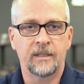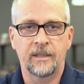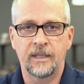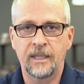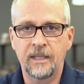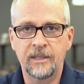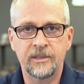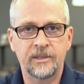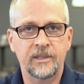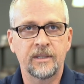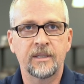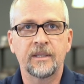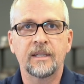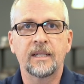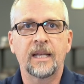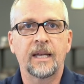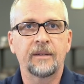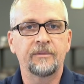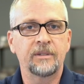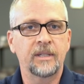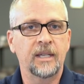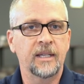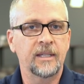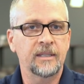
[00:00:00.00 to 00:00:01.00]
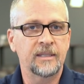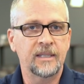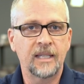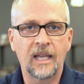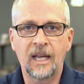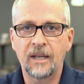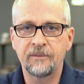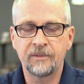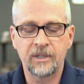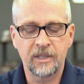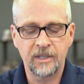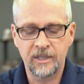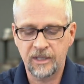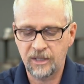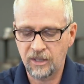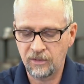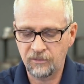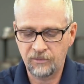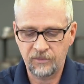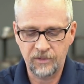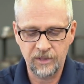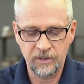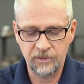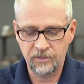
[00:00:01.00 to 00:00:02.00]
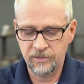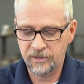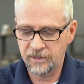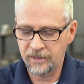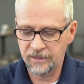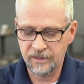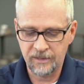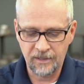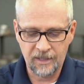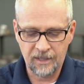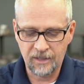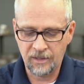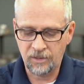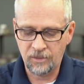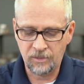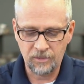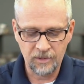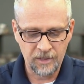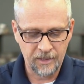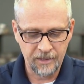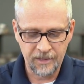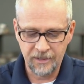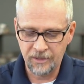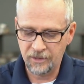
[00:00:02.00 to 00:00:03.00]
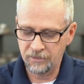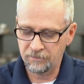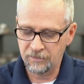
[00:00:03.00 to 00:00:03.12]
Easy to navigate, not very confusing, not a whole lot here.